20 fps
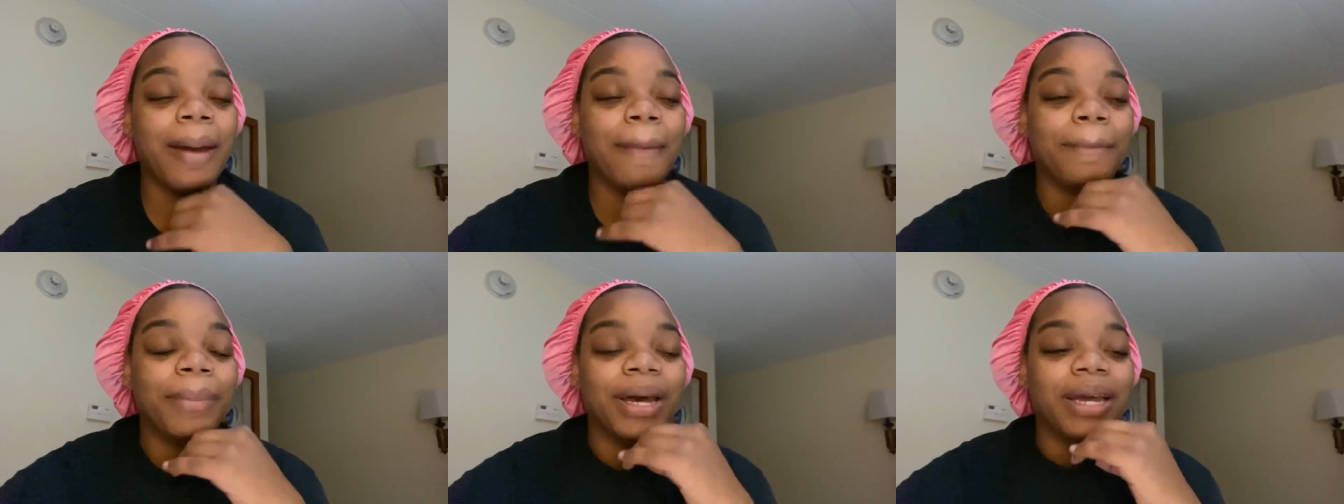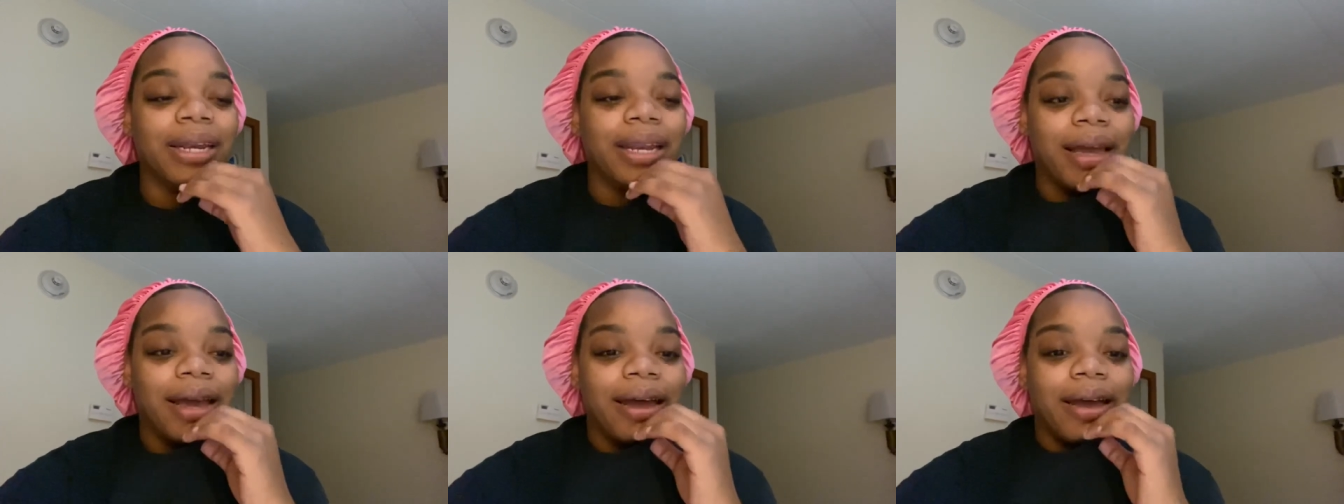
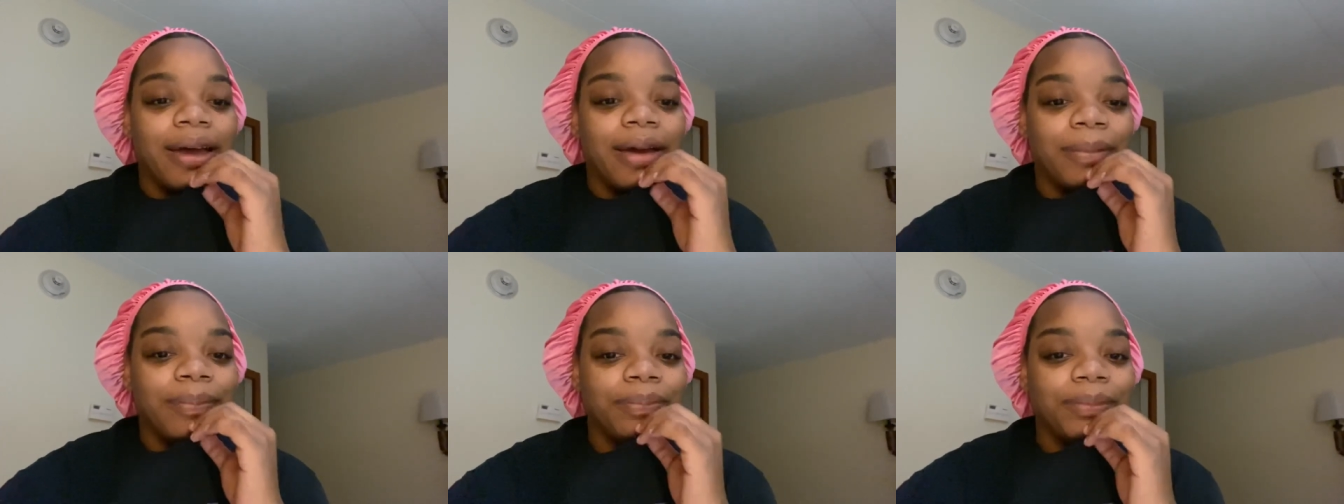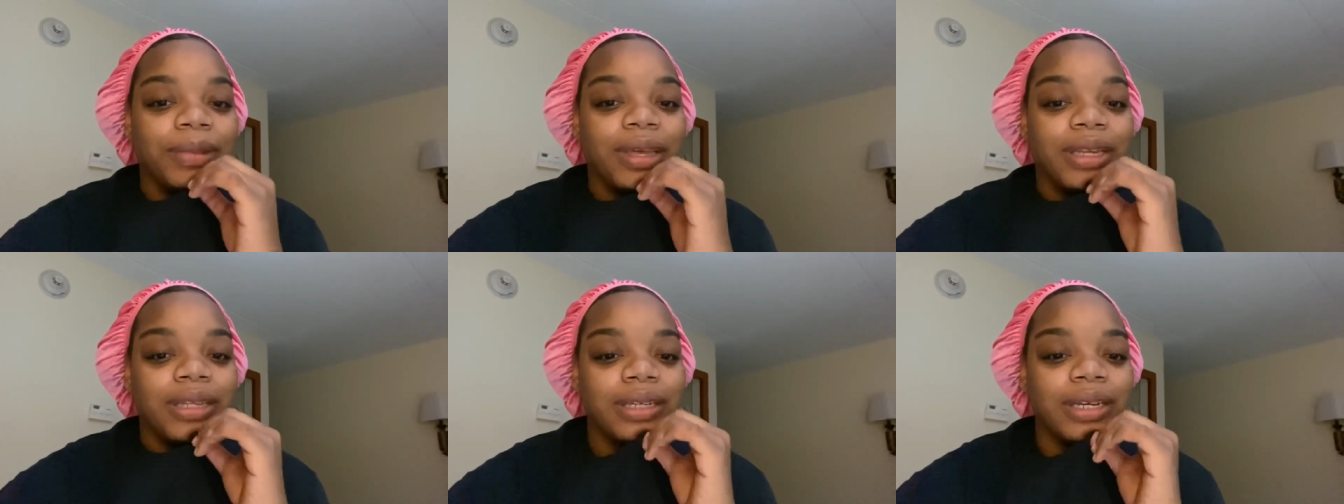But um,
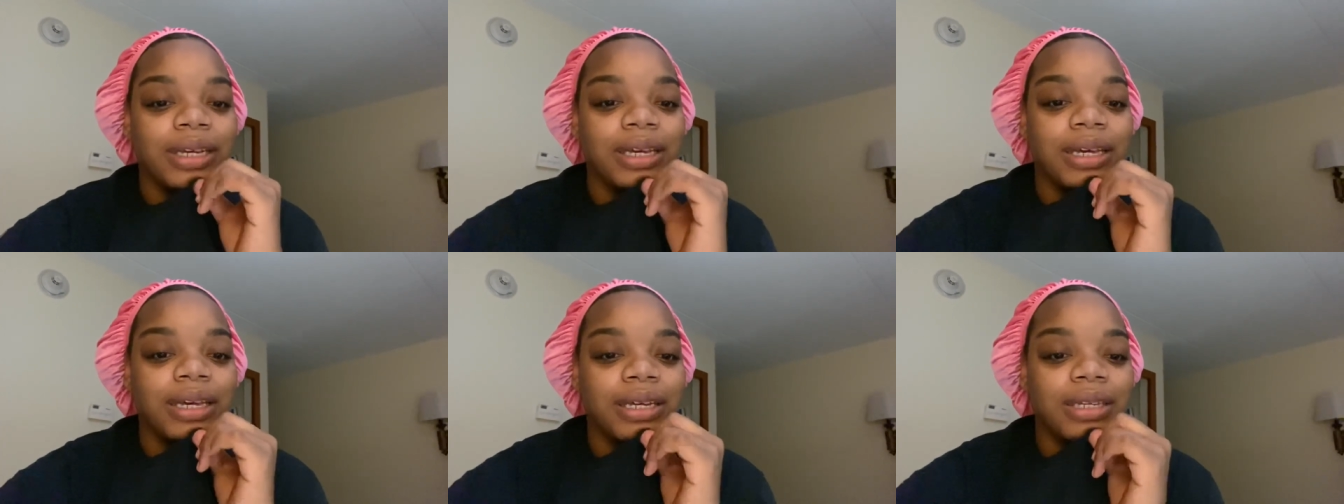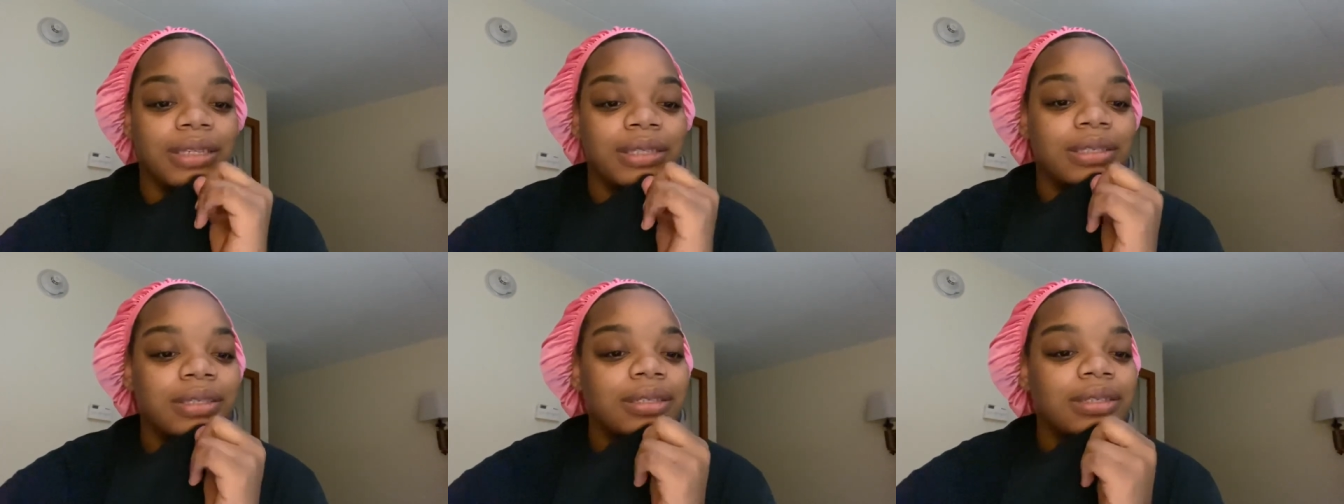it took
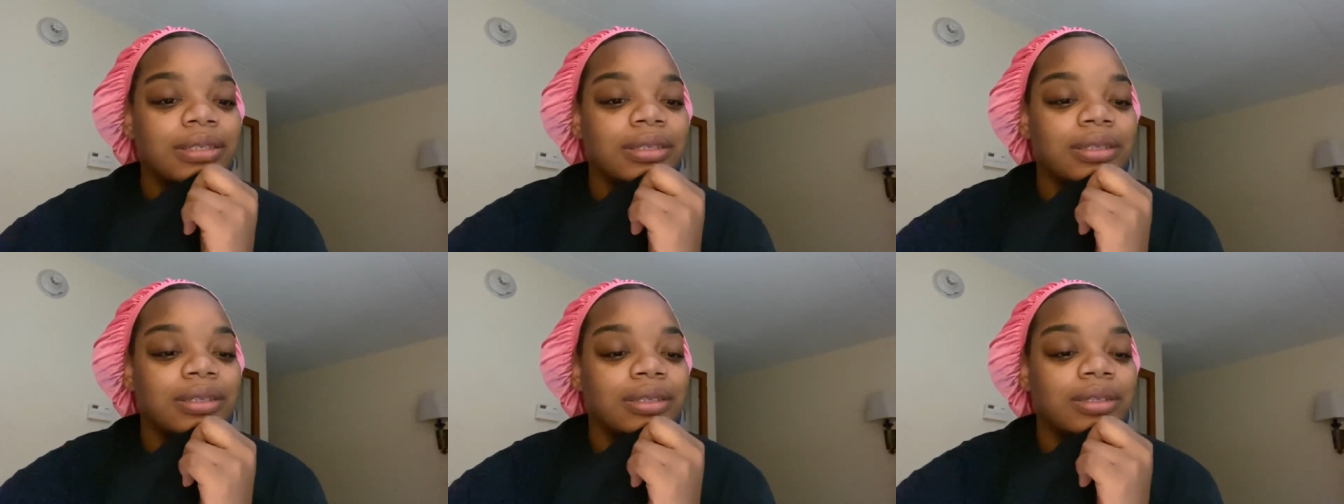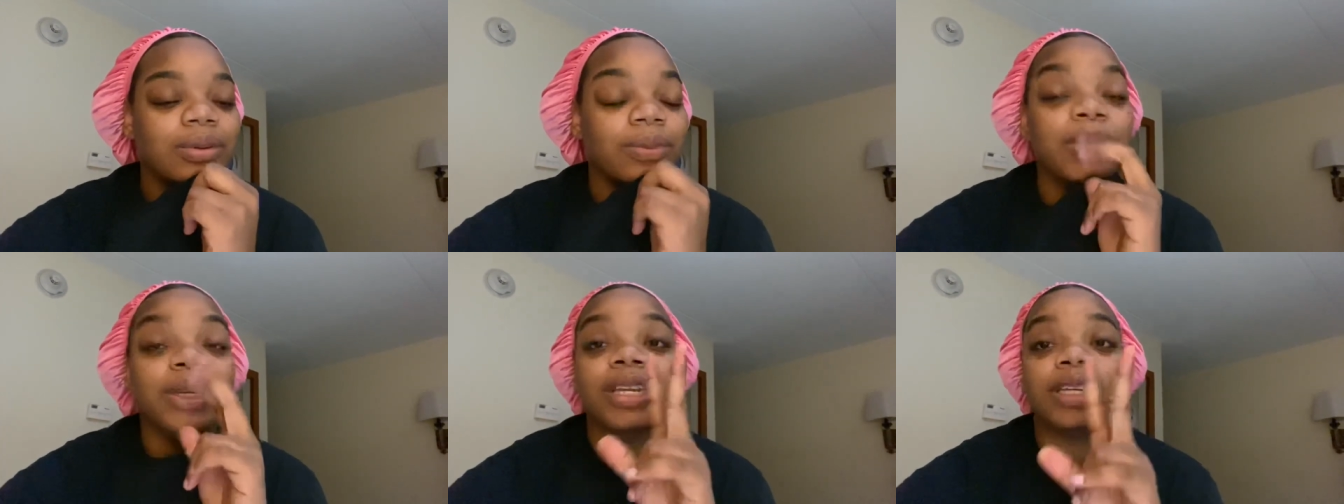
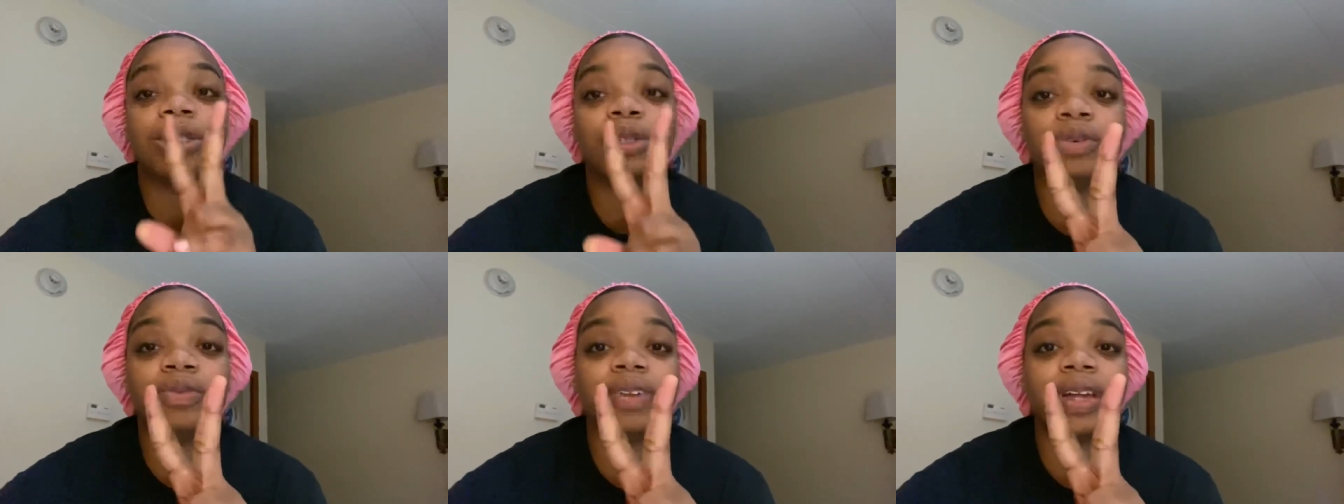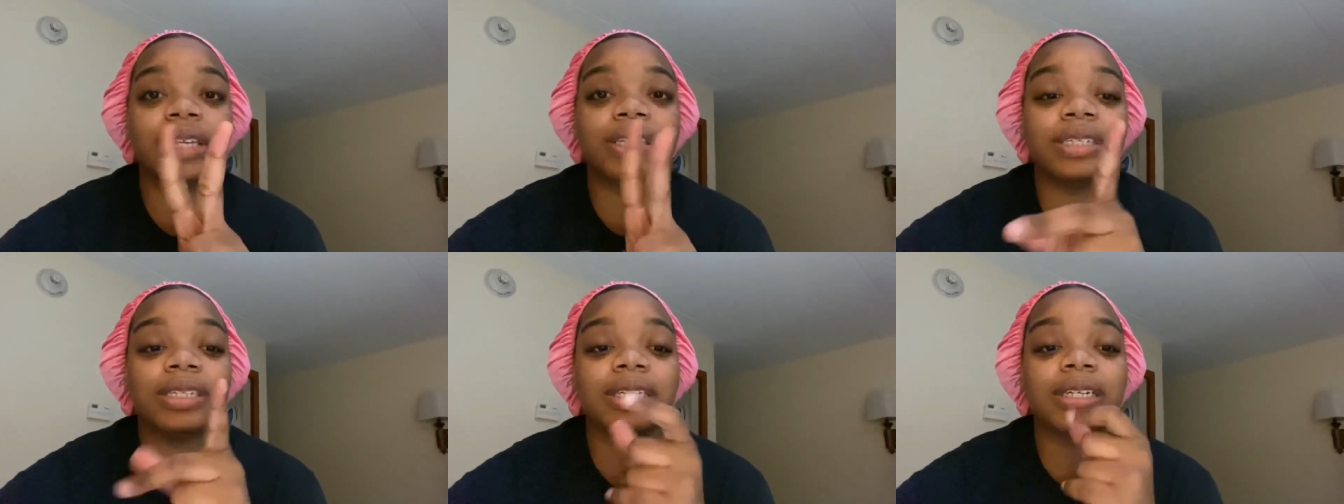us, we did two
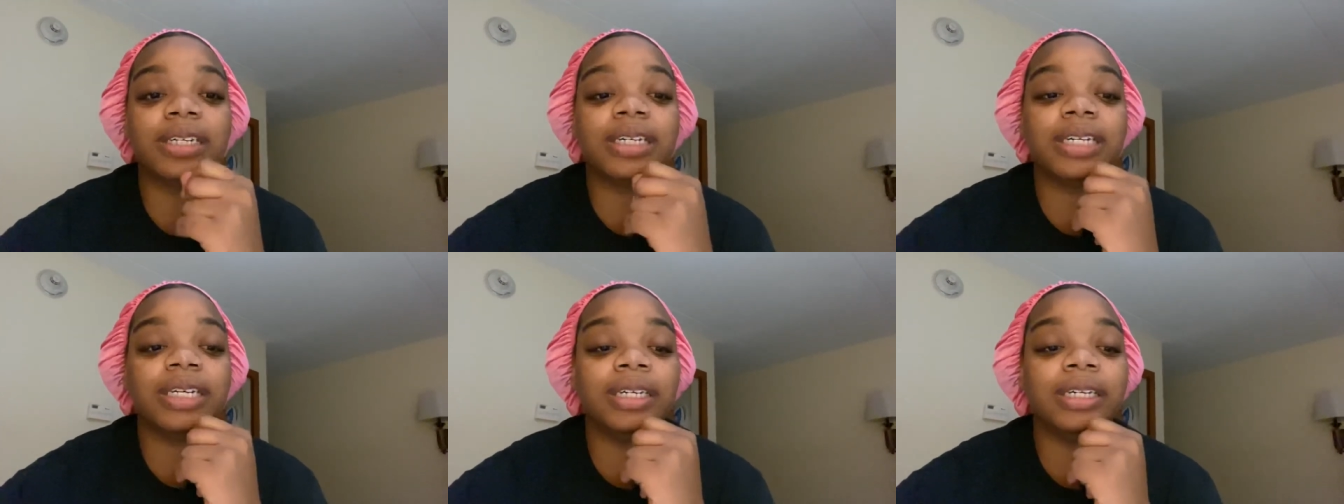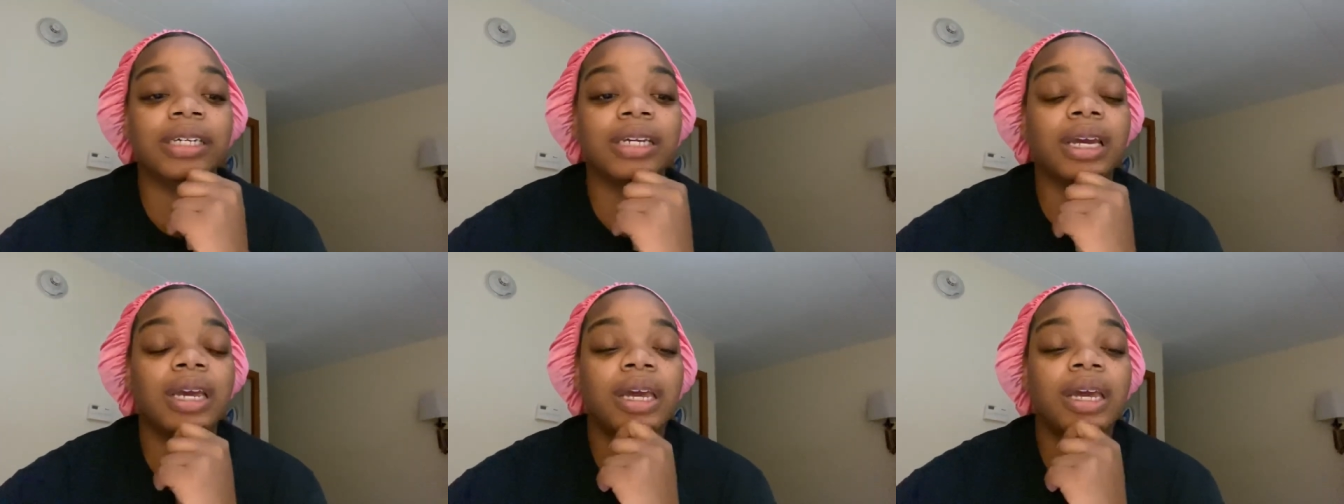flights today.